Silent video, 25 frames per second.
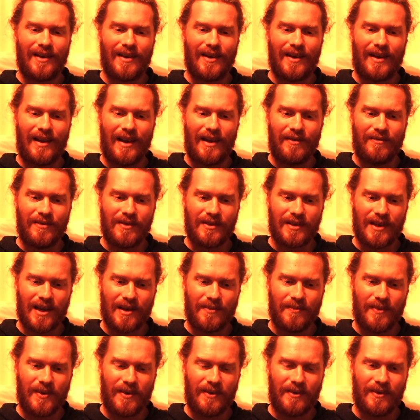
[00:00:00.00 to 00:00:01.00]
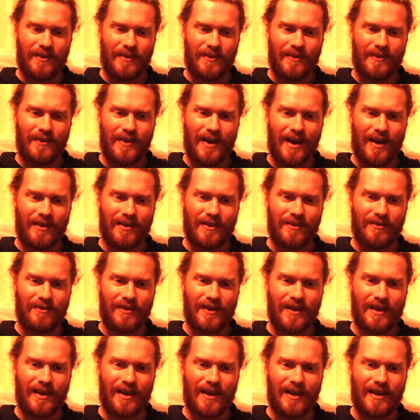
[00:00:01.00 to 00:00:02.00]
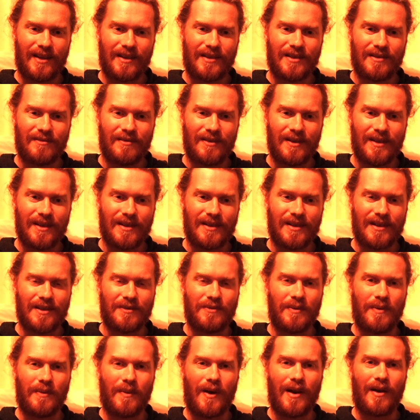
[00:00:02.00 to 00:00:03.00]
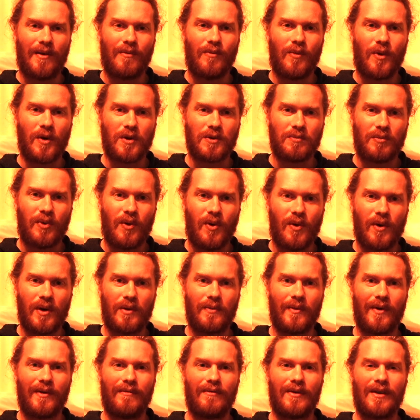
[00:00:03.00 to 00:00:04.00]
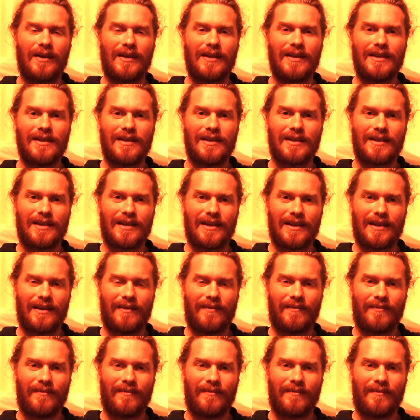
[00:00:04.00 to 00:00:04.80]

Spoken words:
And every time we had the feeling, I need to release this, we went and watched porn and we released it.